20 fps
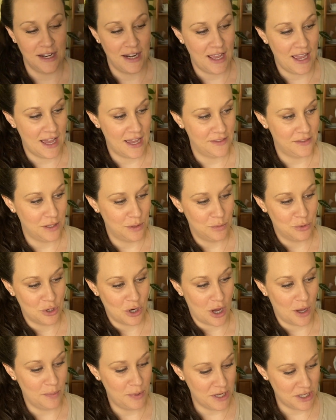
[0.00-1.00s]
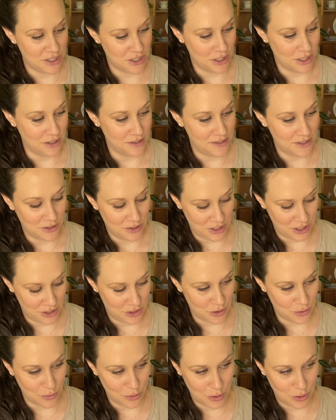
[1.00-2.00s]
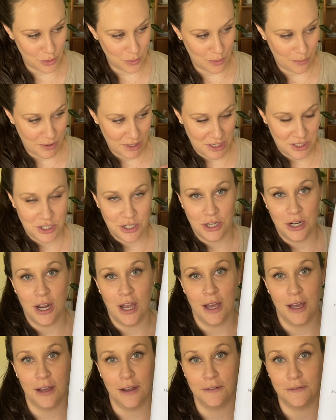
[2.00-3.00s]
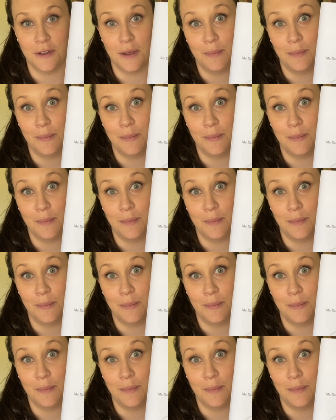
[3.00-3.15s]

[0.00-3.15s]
it had them draw a picture. So she drew a picture of a